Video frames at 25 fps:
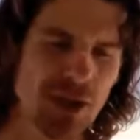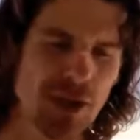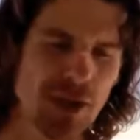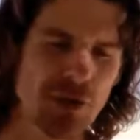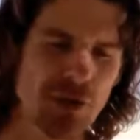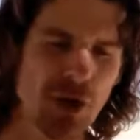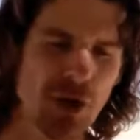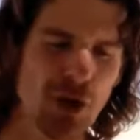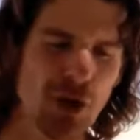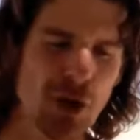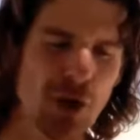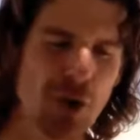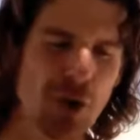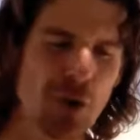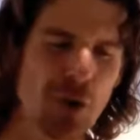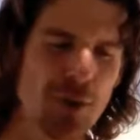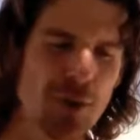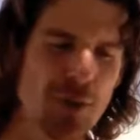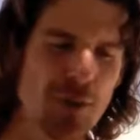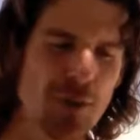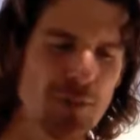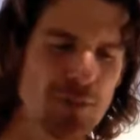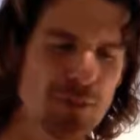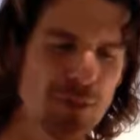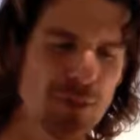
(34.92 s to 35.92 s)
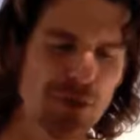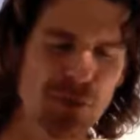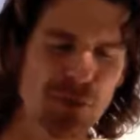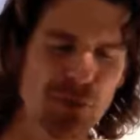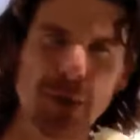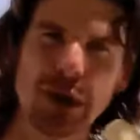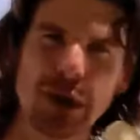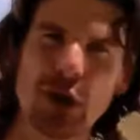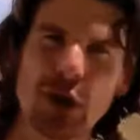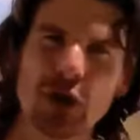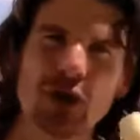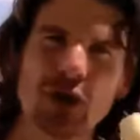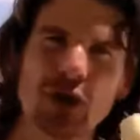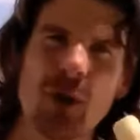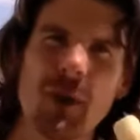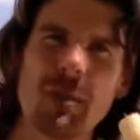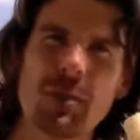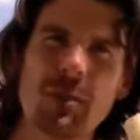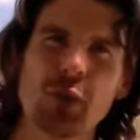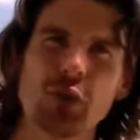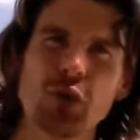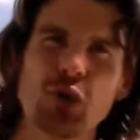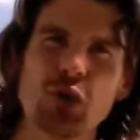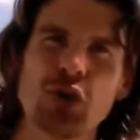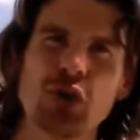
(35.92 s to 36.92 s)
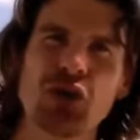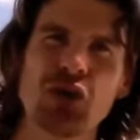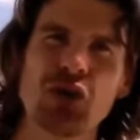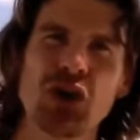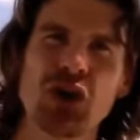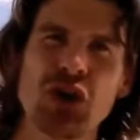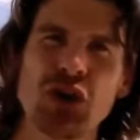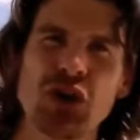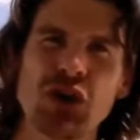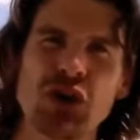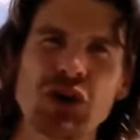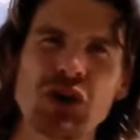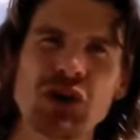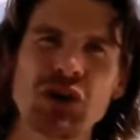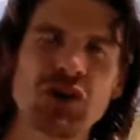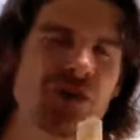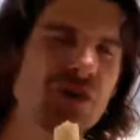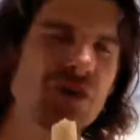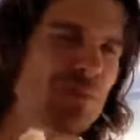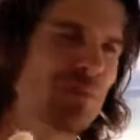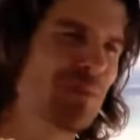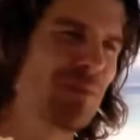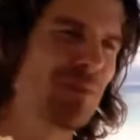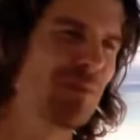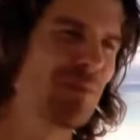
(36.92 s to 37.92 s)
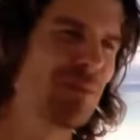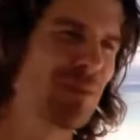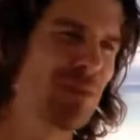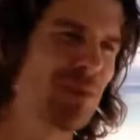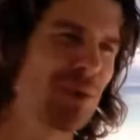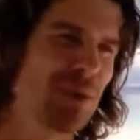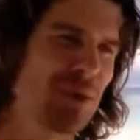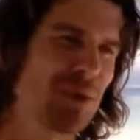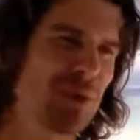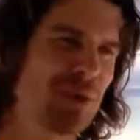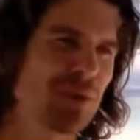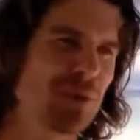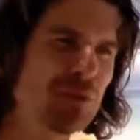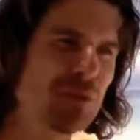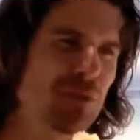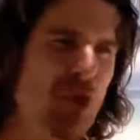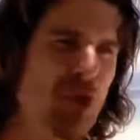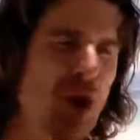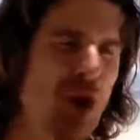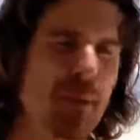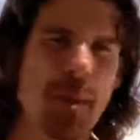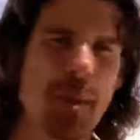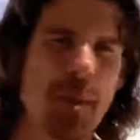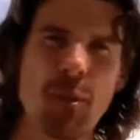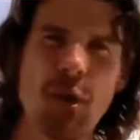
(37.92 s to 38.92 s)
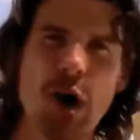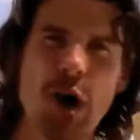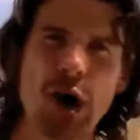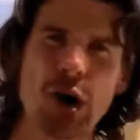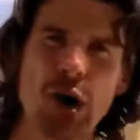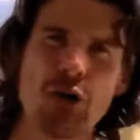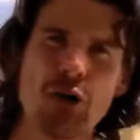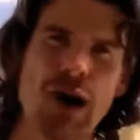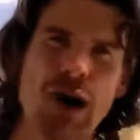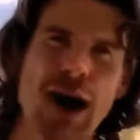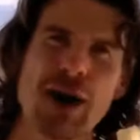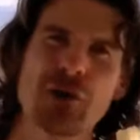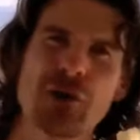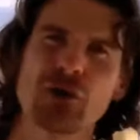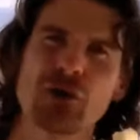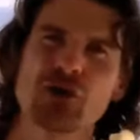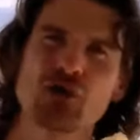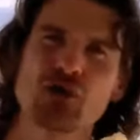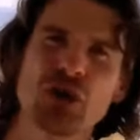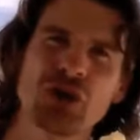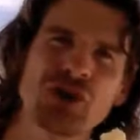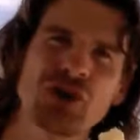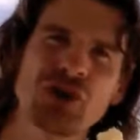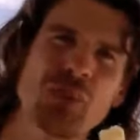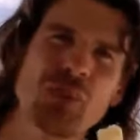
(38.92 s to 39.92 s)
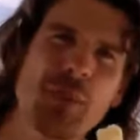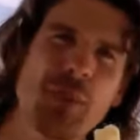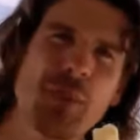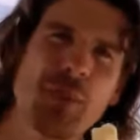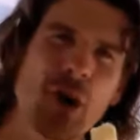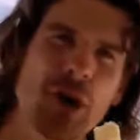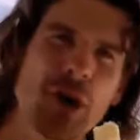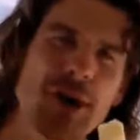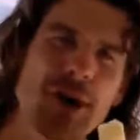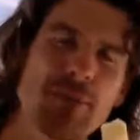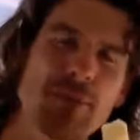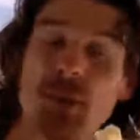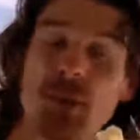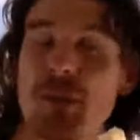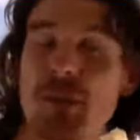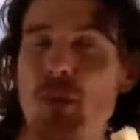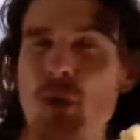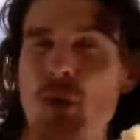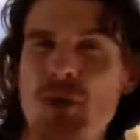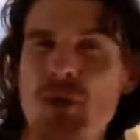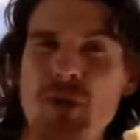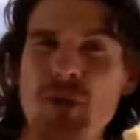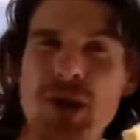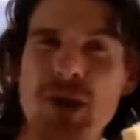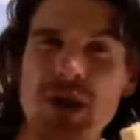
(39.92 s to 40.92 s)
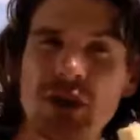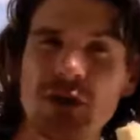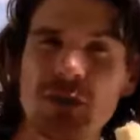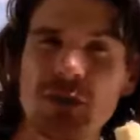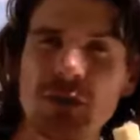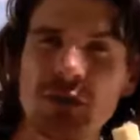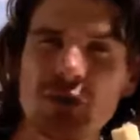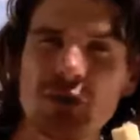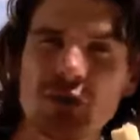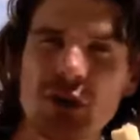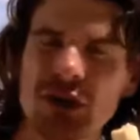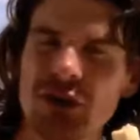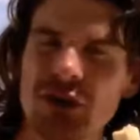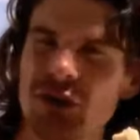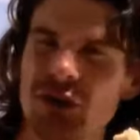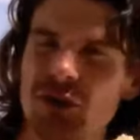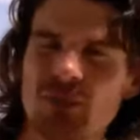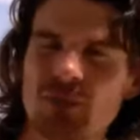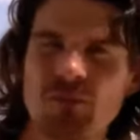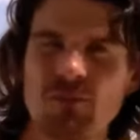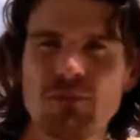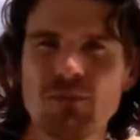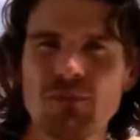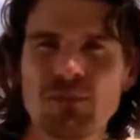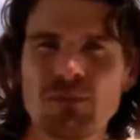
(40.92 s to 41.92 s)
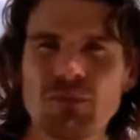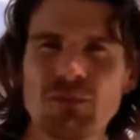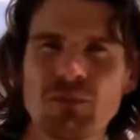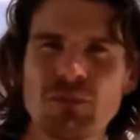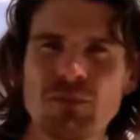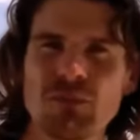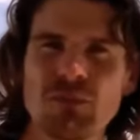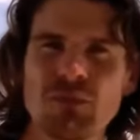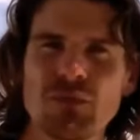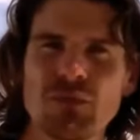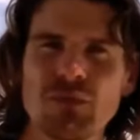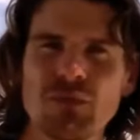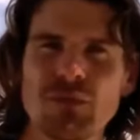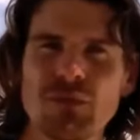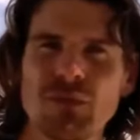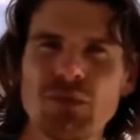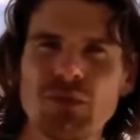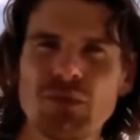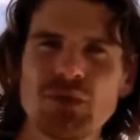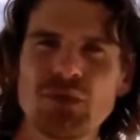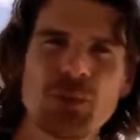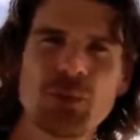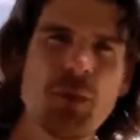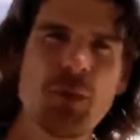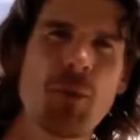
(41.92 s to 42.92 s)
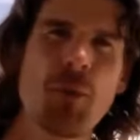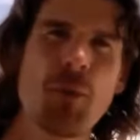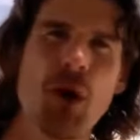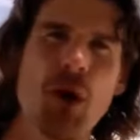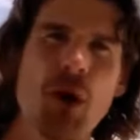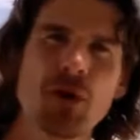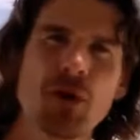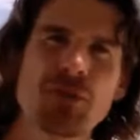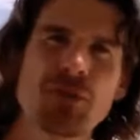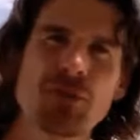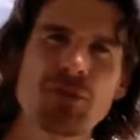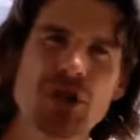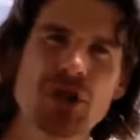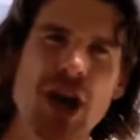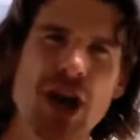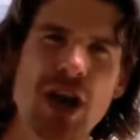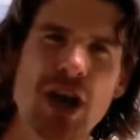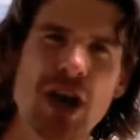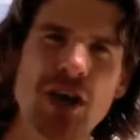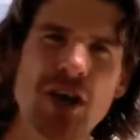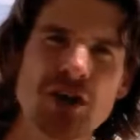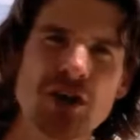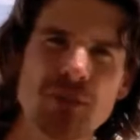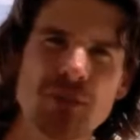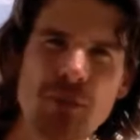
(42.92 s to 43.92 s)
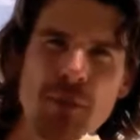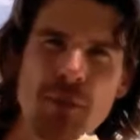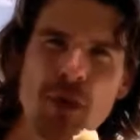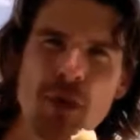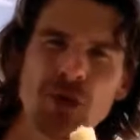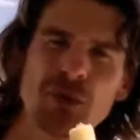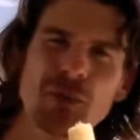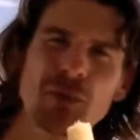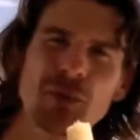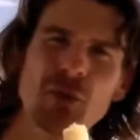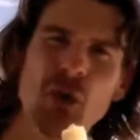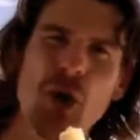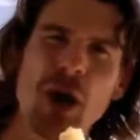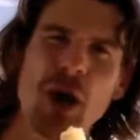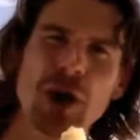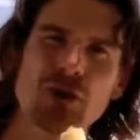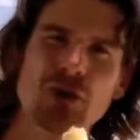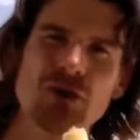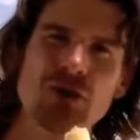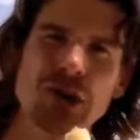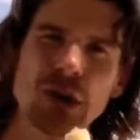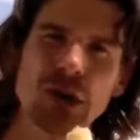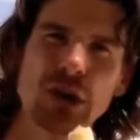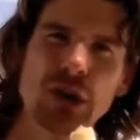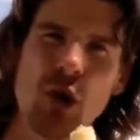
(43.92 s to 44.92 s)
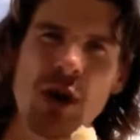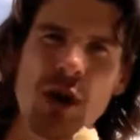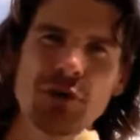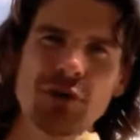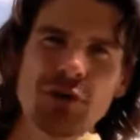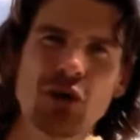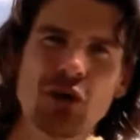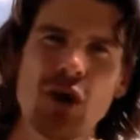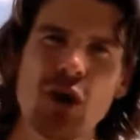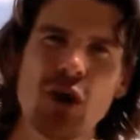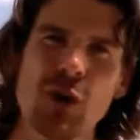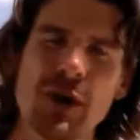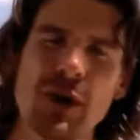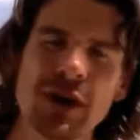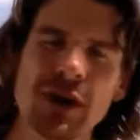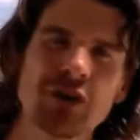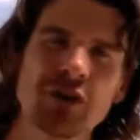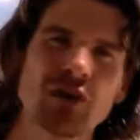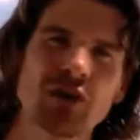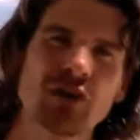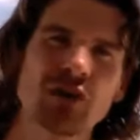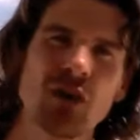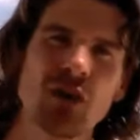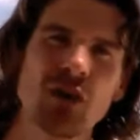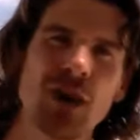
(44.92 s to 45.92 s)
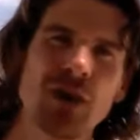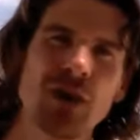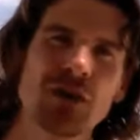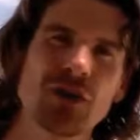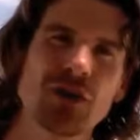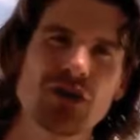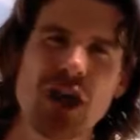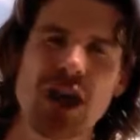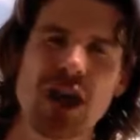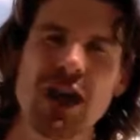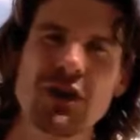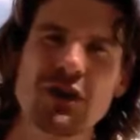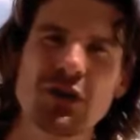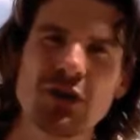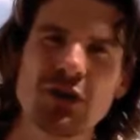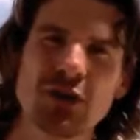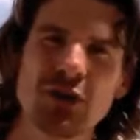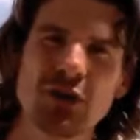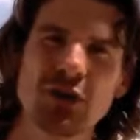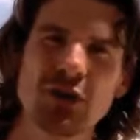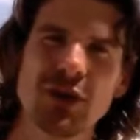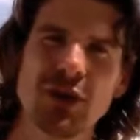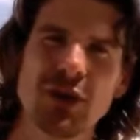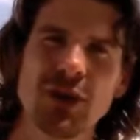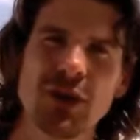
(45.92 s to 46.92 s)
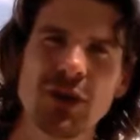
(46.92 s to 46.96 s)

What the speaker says: So I spend a lot of time in polluted cities and riding my bike around, stressing my body probably more than it needs to be stressed, to promote some change, to promote some dietary and lifestyle and exercise changes